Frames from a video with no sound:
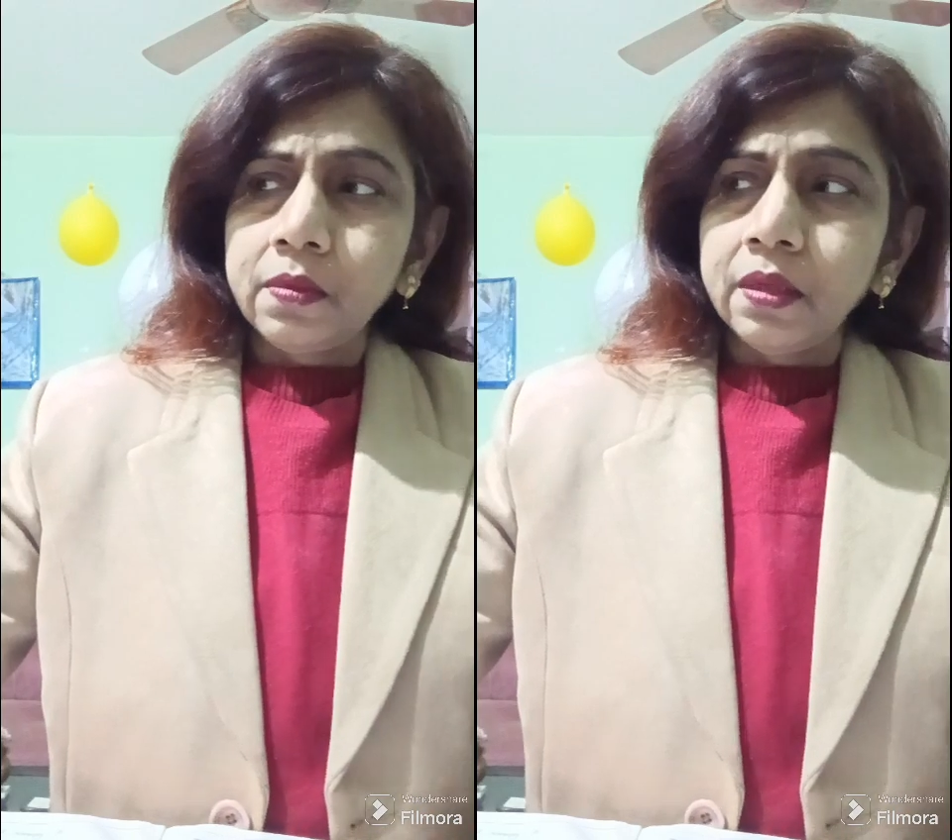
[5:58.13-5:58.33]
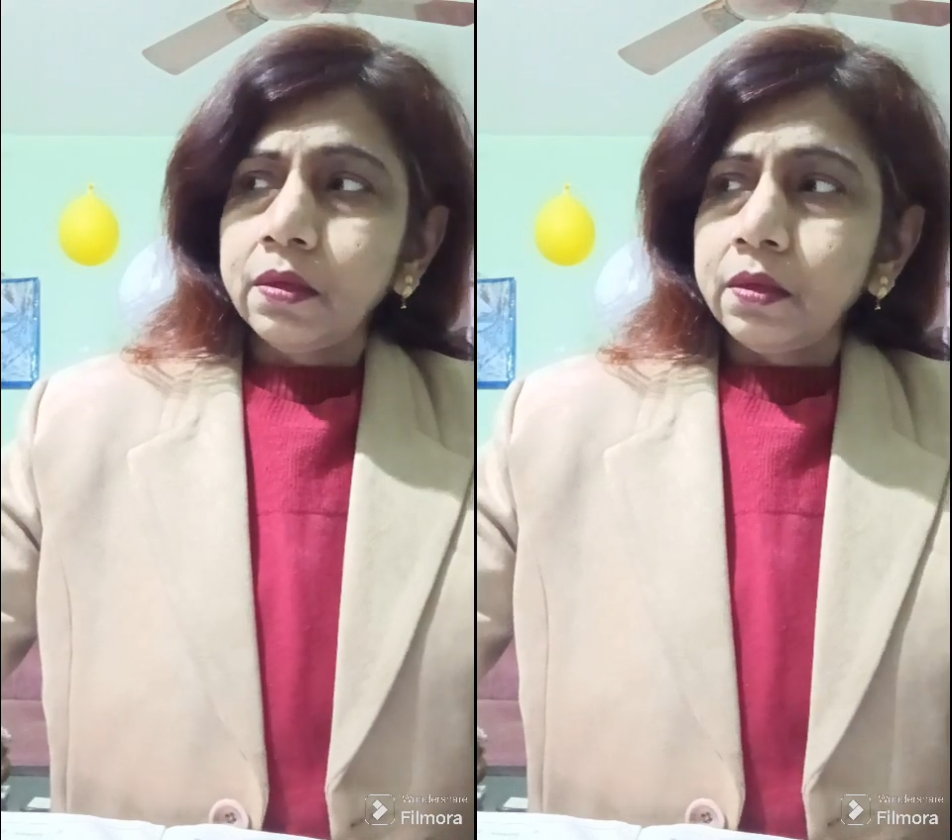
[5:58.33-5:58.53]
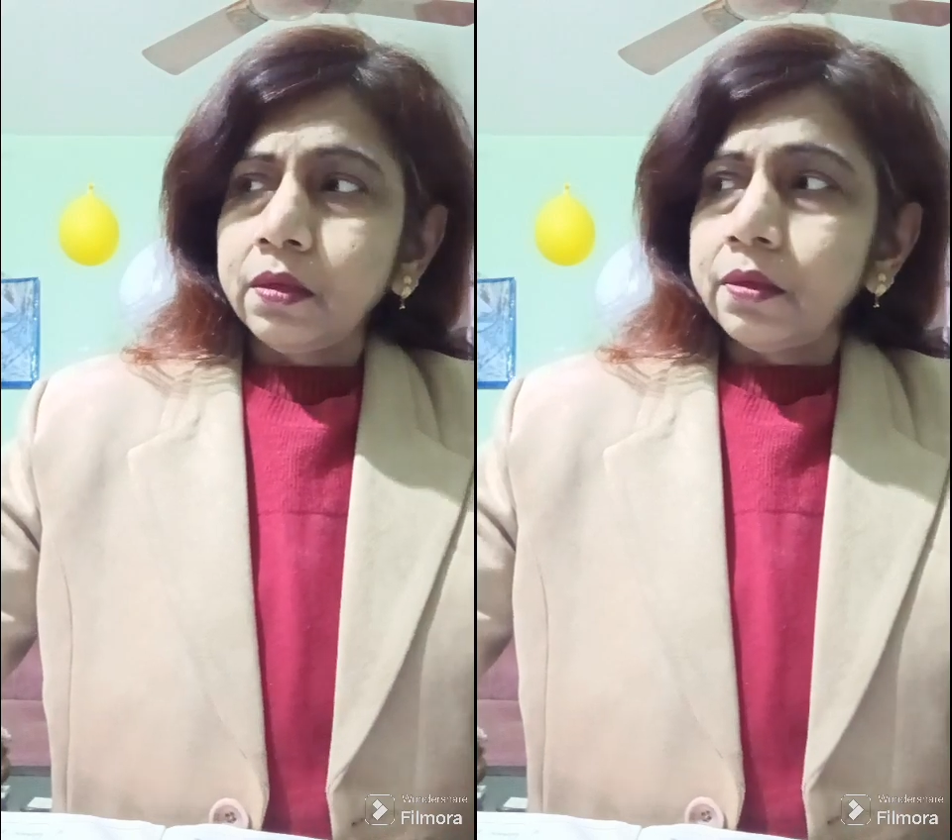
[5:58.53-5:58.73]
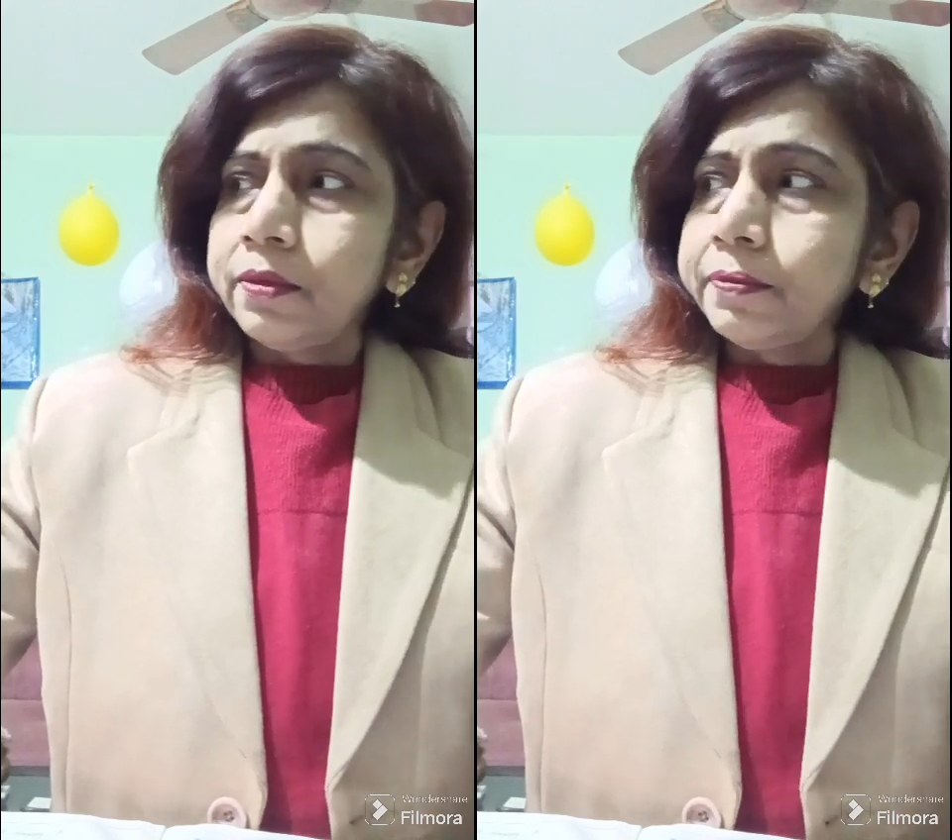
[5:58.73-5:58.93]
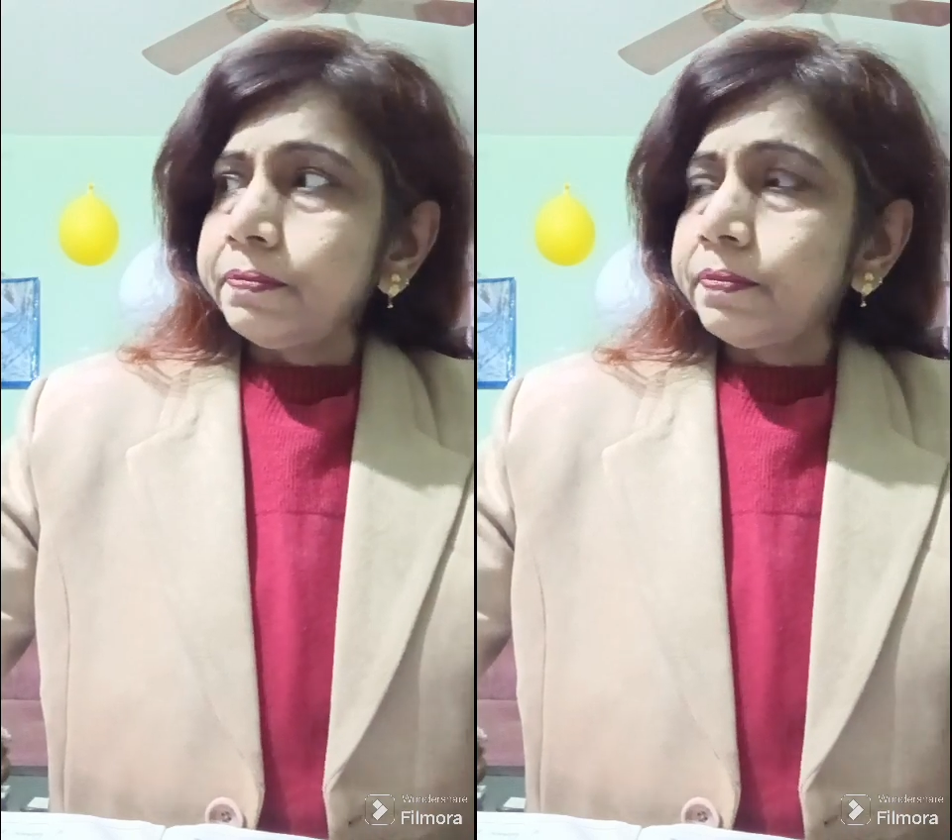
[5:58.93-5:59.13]

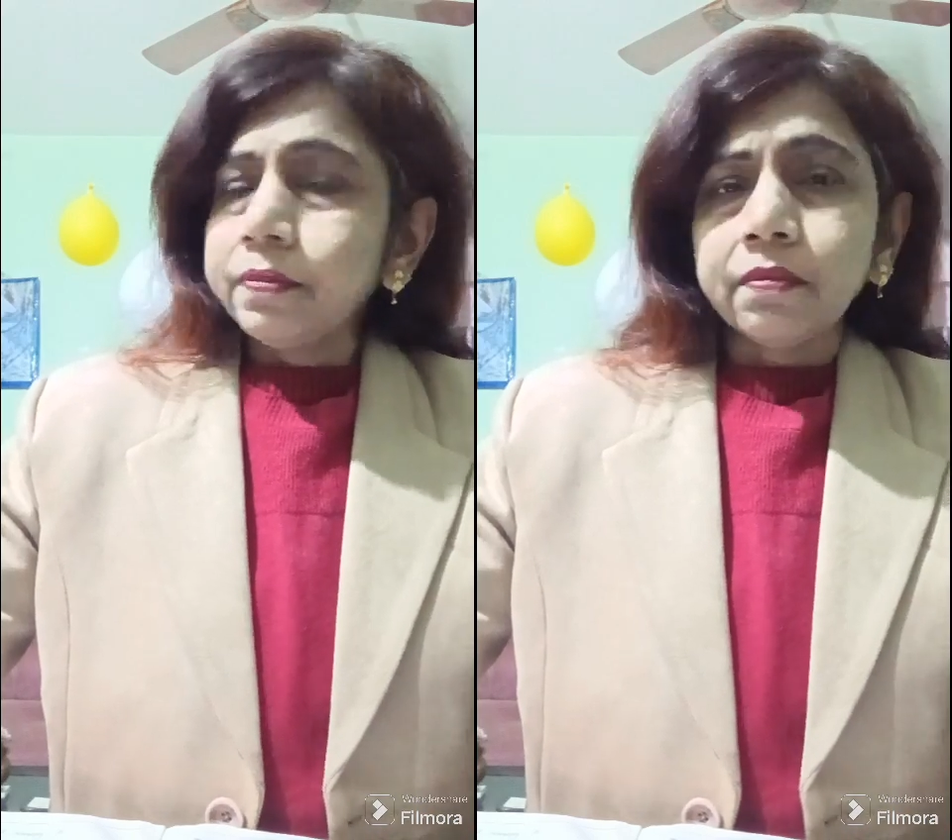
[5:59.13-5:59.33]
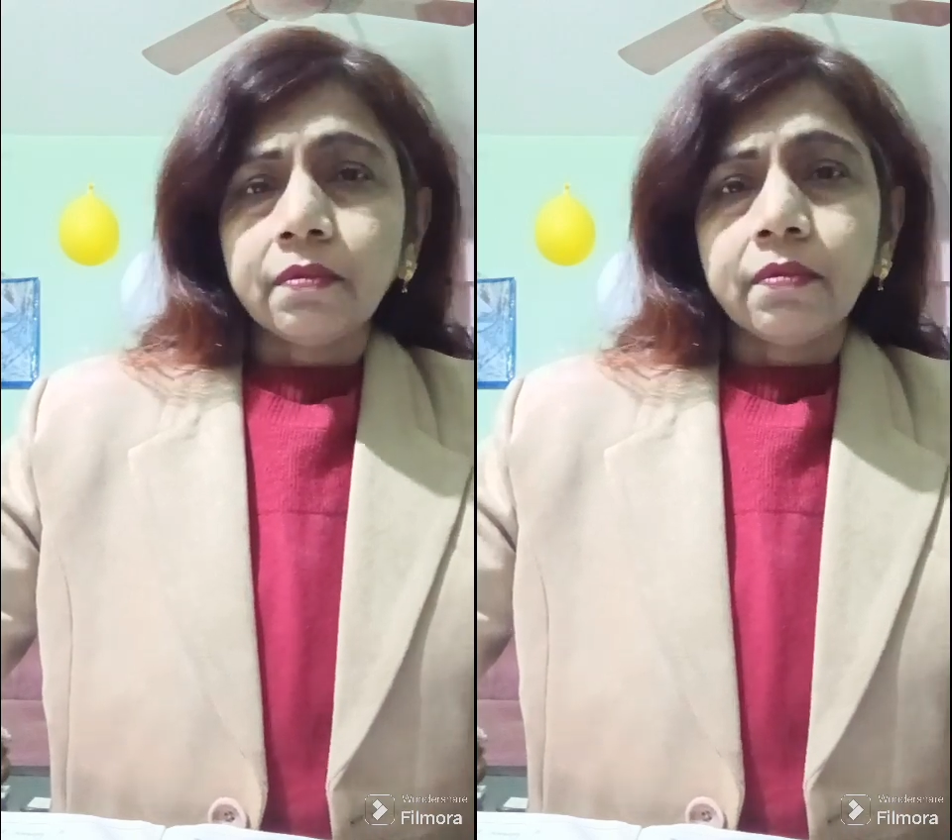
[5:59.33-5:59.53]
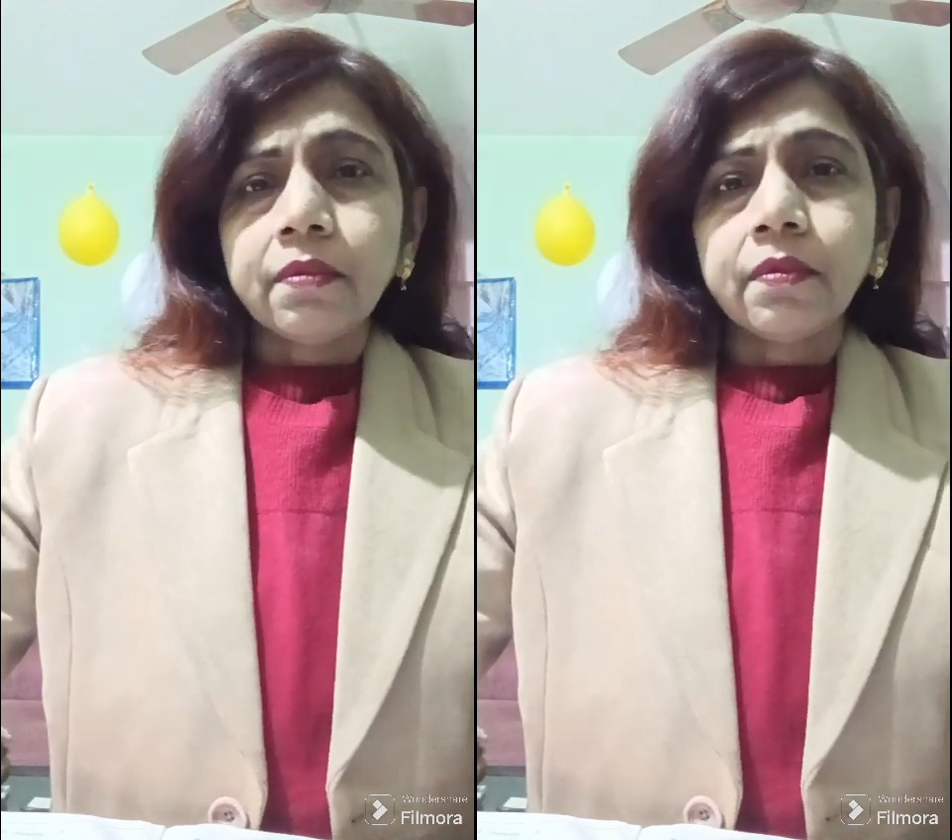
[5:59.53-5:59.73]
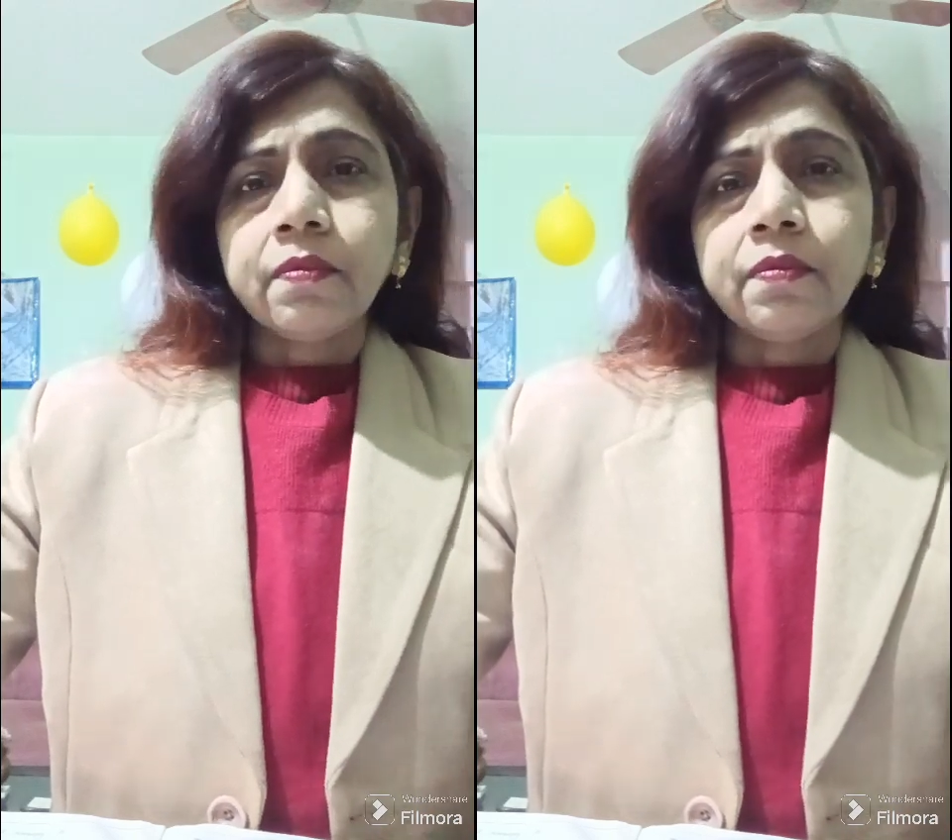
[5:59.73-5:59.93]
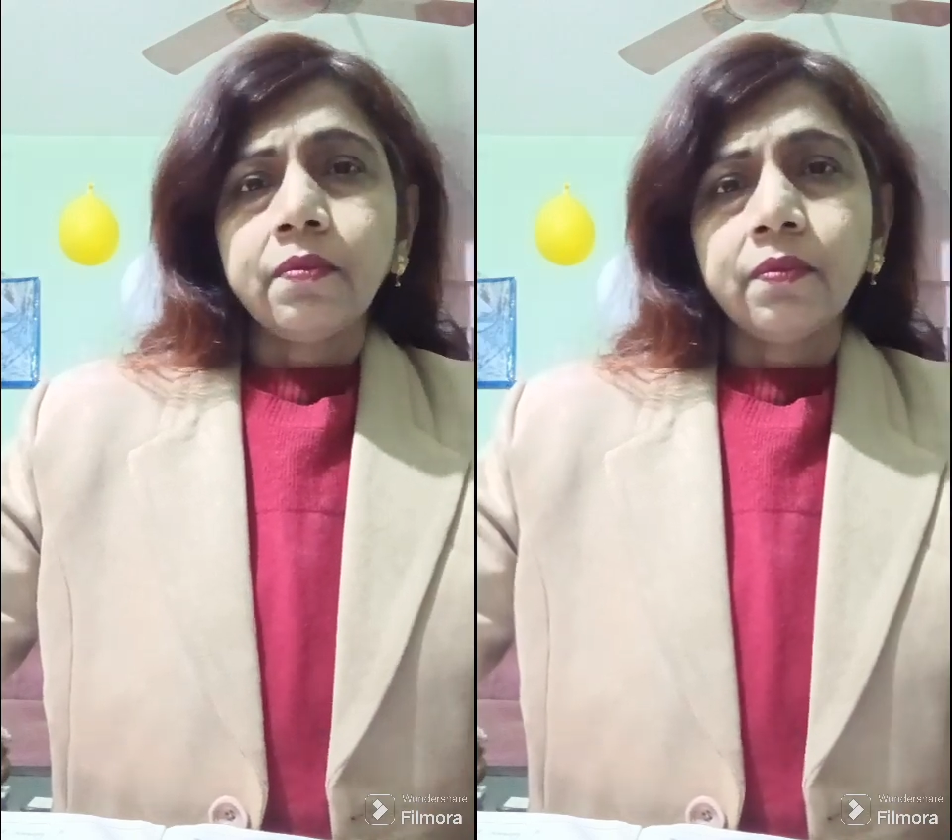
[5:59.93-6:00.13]
decreases its
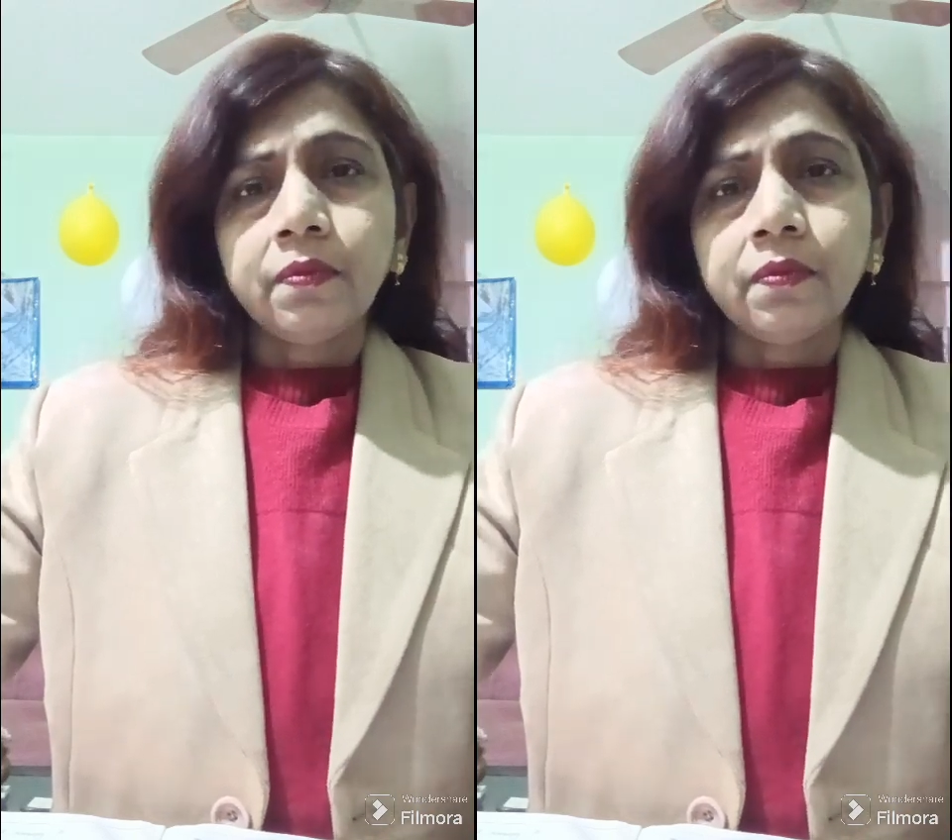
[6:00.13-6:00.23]
discharging